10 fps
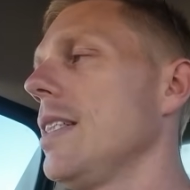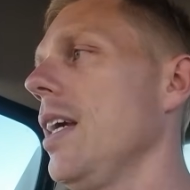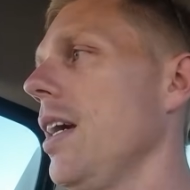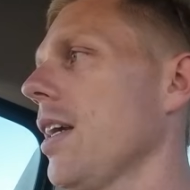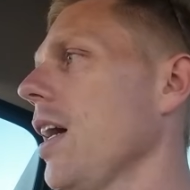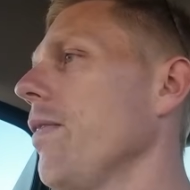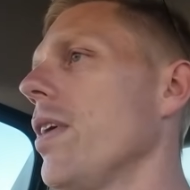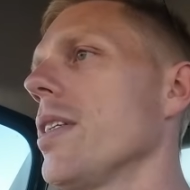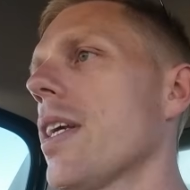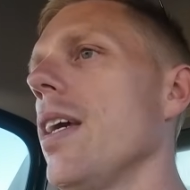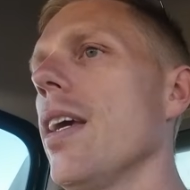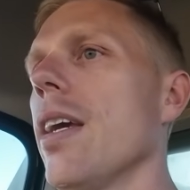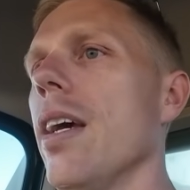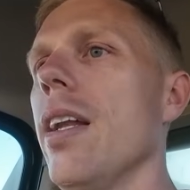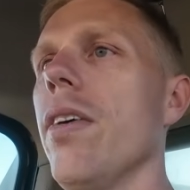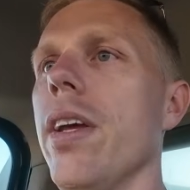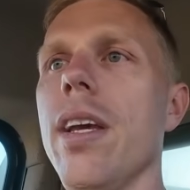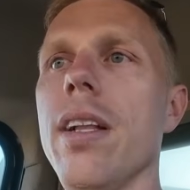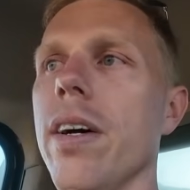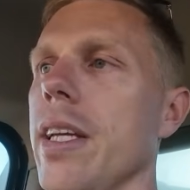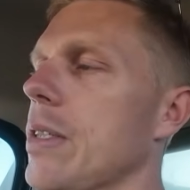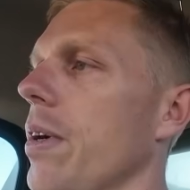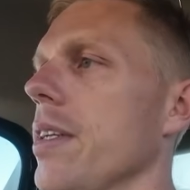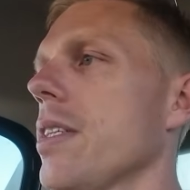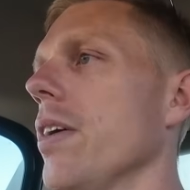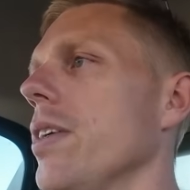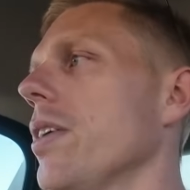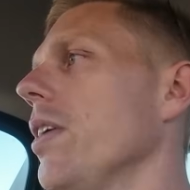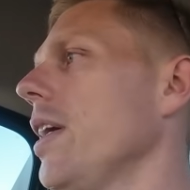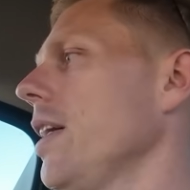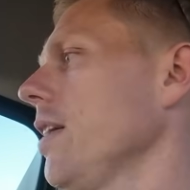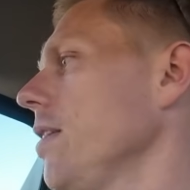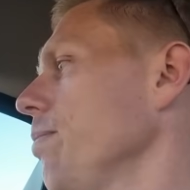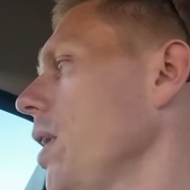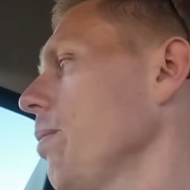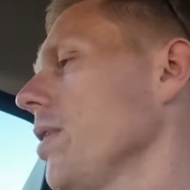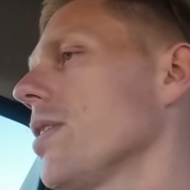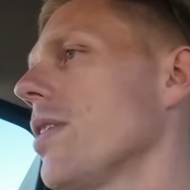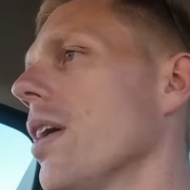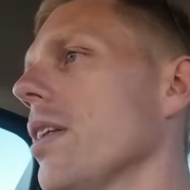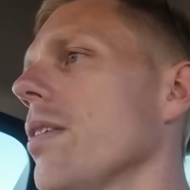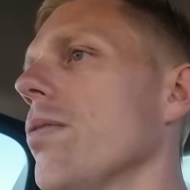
yeah, cover is king, and on a year like this where it's so dry and people are struggling